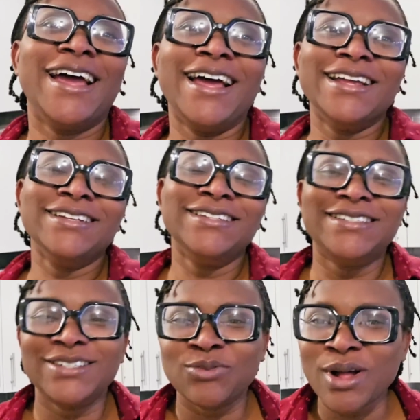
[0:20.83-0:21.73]

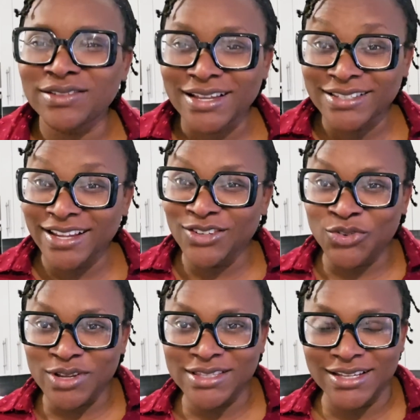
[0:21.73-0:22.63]
And whilst I say
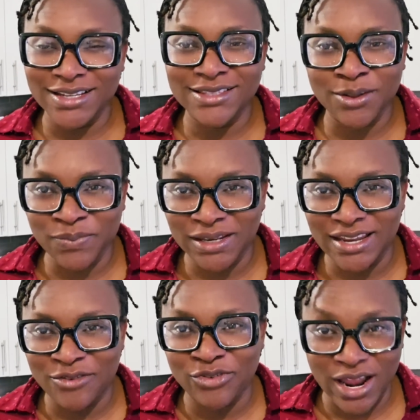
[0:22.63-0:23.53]
interesting, it's something
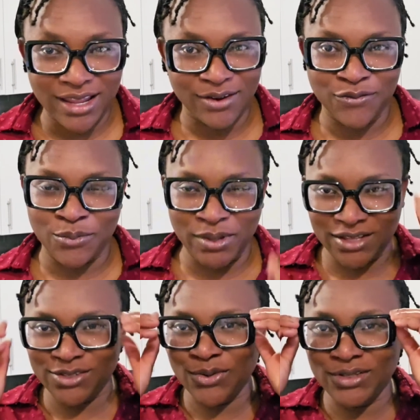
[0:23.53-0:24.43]
nerve-wracking for
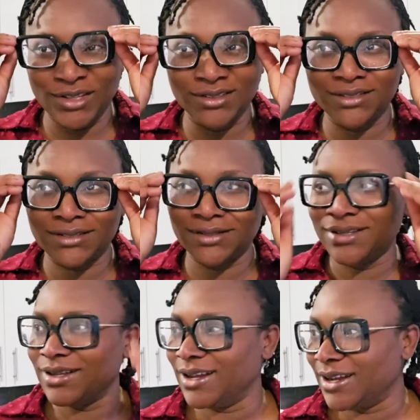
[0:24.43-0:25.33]
me. So it's not
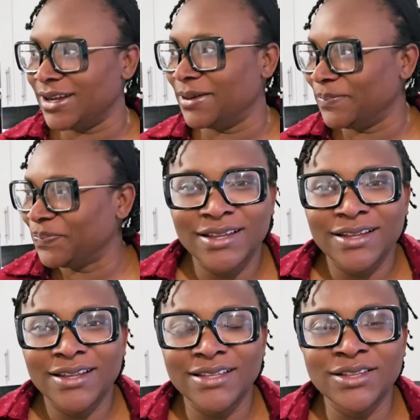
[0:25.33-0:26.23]

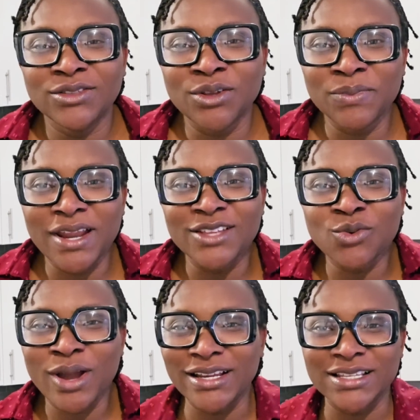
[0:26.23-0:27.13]
something that is
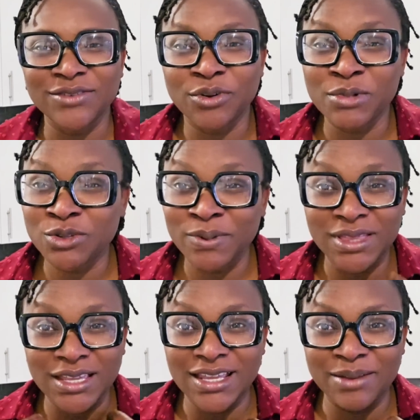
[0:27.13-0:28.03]
quite easy for me to be
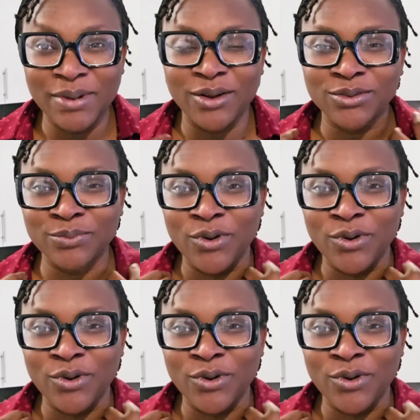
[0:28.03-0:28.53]
thinking about.